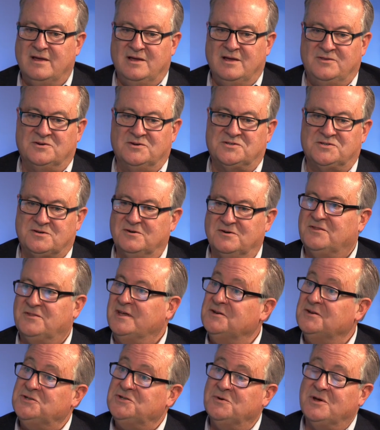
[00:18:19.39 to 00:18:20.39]
there's certain
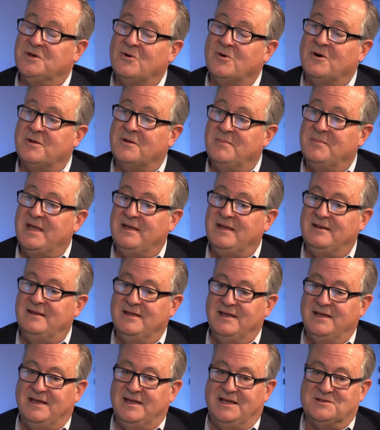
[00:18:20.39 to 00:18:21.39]
things you can automate
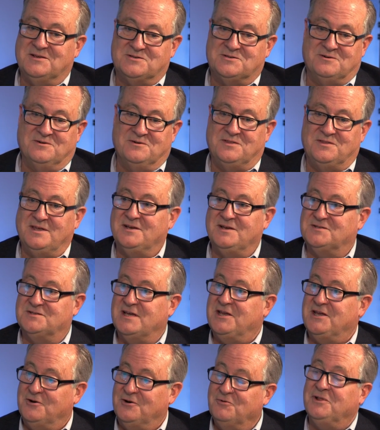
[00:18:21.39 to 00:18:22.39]
and certain things
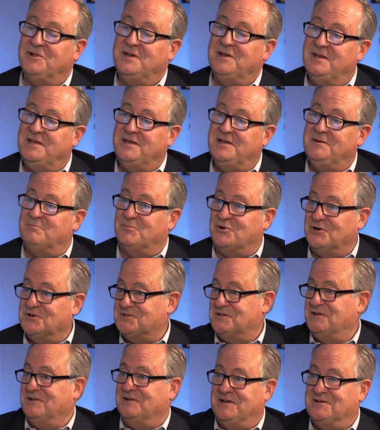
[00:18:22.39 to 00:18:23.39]
that you really need
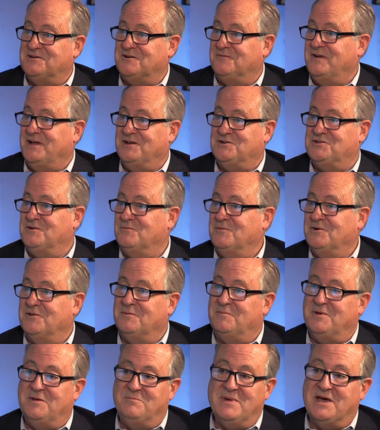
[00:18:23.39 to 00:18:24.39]
personal intervention, whether it
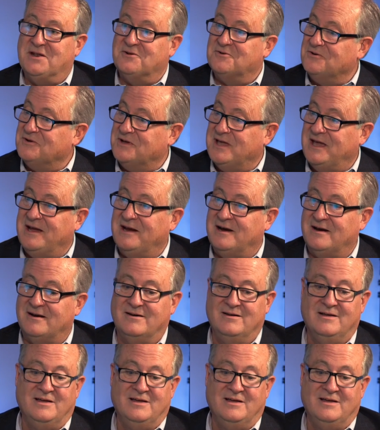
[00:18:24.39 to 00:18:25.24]
be medical care,